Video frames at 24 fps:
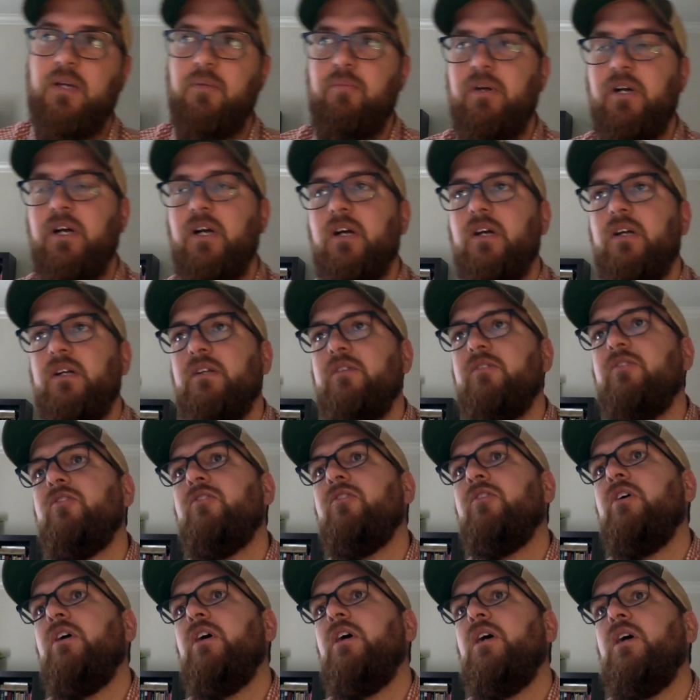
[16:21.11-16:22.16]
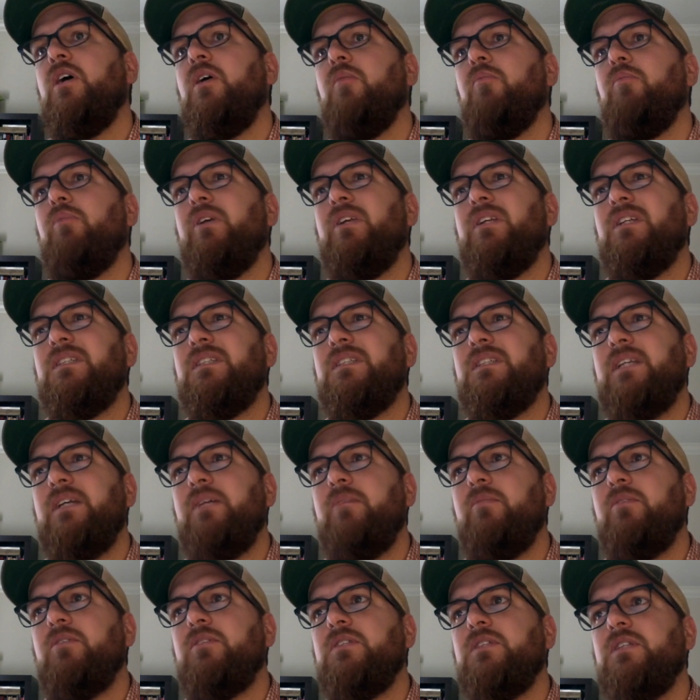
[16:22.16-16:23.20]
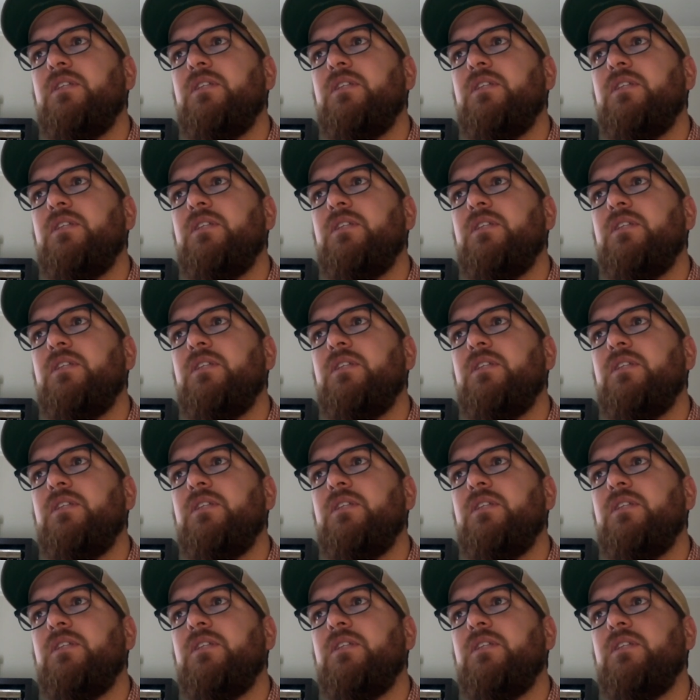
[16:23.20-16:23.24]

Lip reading: Americans. But it seemed as